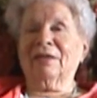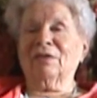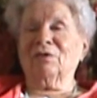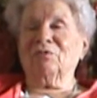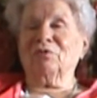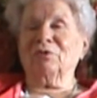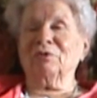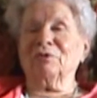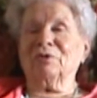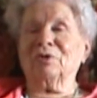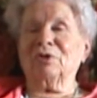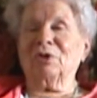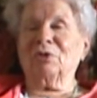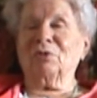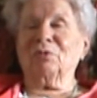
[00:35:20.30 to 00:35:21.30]
the
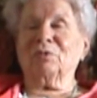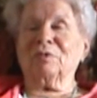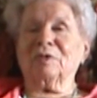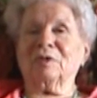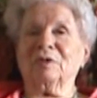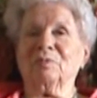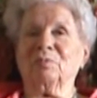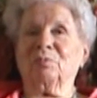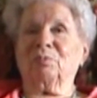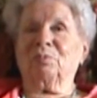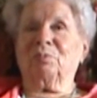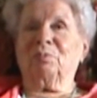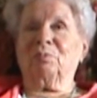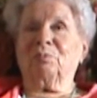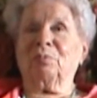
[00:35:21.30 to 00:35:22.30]
first year was
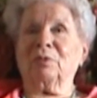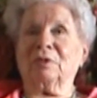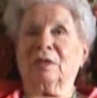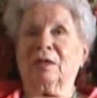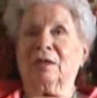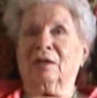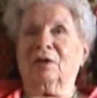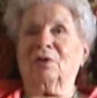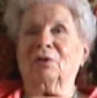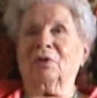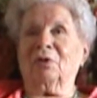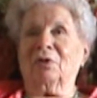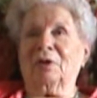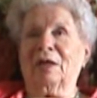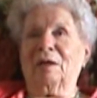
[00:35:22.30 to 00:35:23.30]
particularly
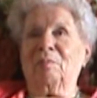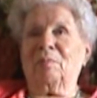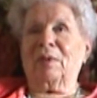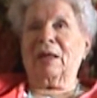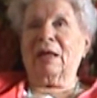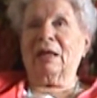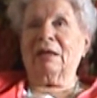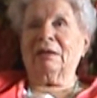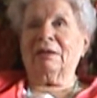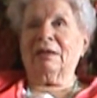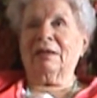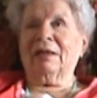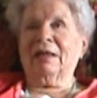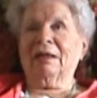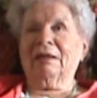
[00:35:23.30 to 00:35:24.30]
bad,
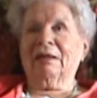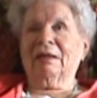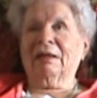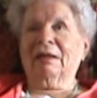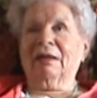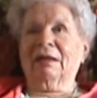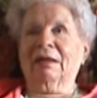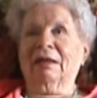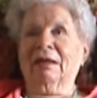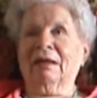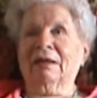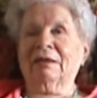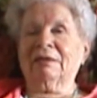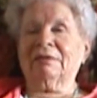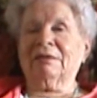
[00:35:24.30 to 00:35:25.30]

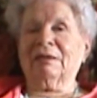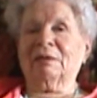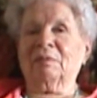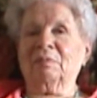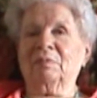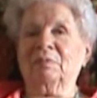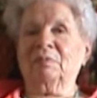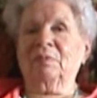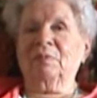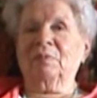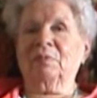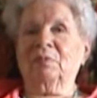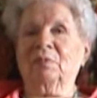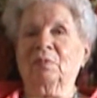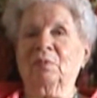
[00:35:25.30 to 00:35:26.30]
and uh,
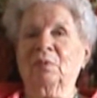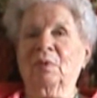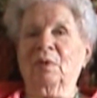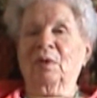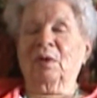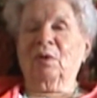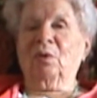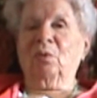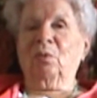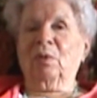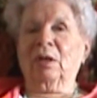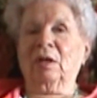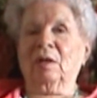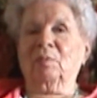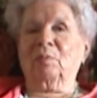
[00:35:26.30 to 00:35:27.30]

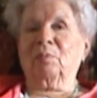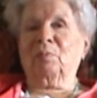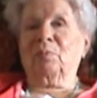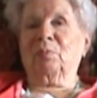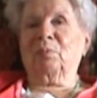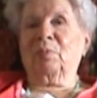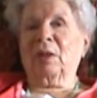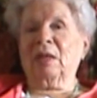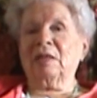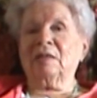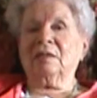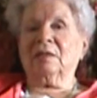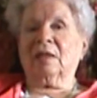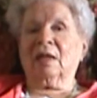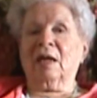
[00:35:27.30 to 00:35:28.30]
when I
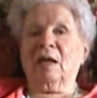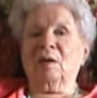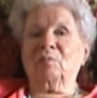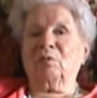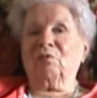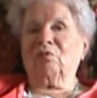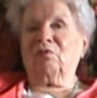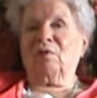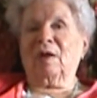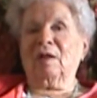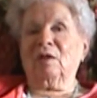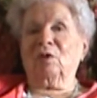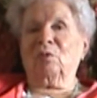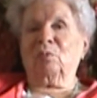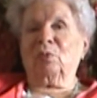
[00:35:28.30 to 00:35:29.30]
place came
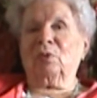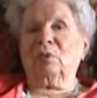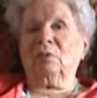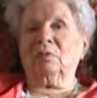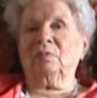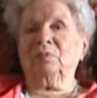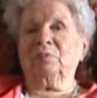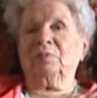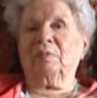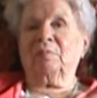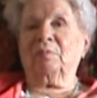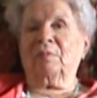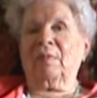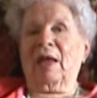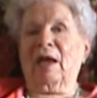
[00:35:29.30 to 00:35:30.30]
available
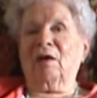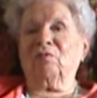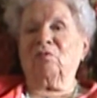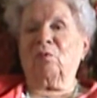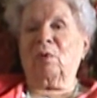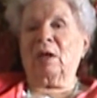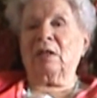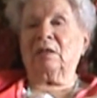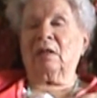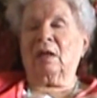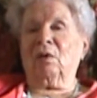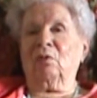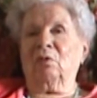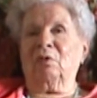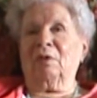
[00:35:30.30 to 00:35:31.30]
halfway
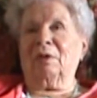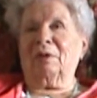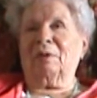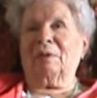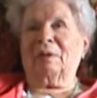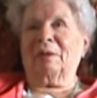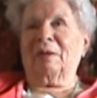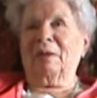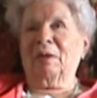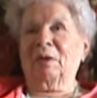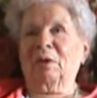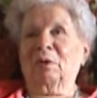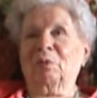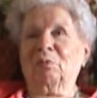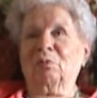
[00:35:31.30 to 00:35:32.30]
down the
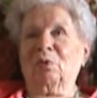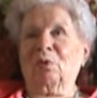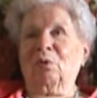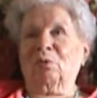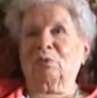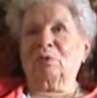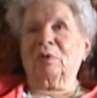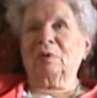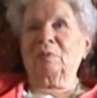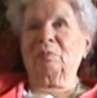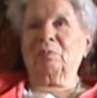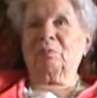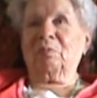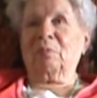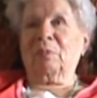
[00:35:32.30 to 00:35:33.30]
road
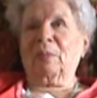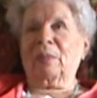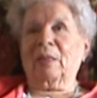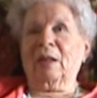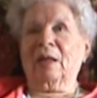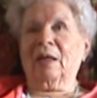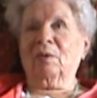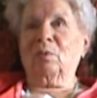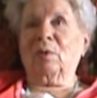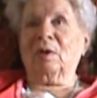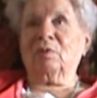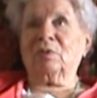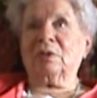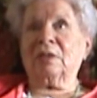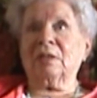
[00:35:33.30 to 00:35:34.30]

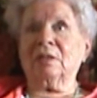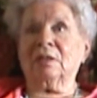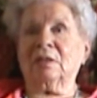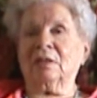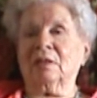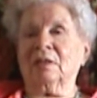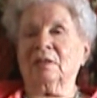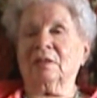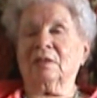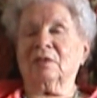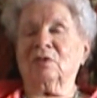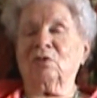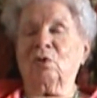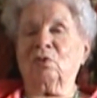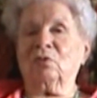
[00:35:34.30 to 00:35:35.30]
where it didn't
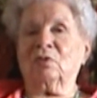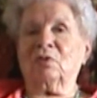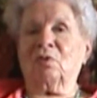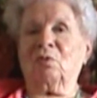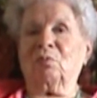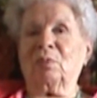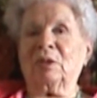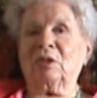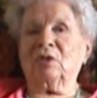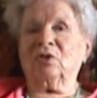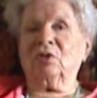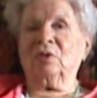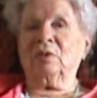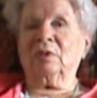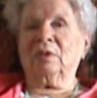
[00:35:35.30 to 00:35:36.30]
snow so much.
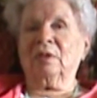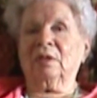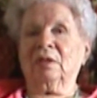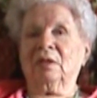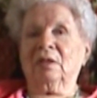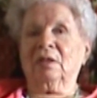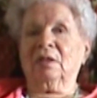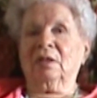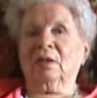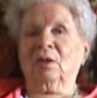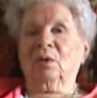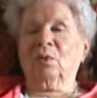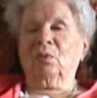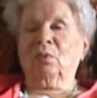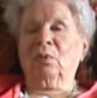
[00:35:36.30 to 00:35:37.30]

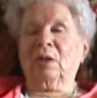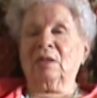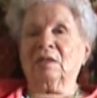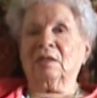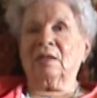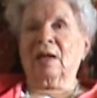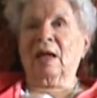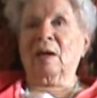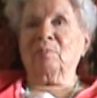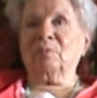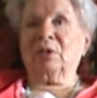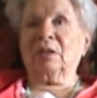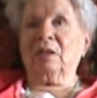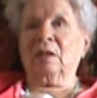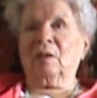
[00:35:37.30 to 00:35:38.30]
We
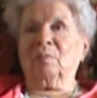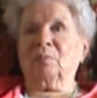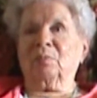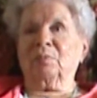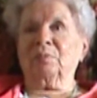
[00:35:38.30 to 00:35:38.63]
snapped it up.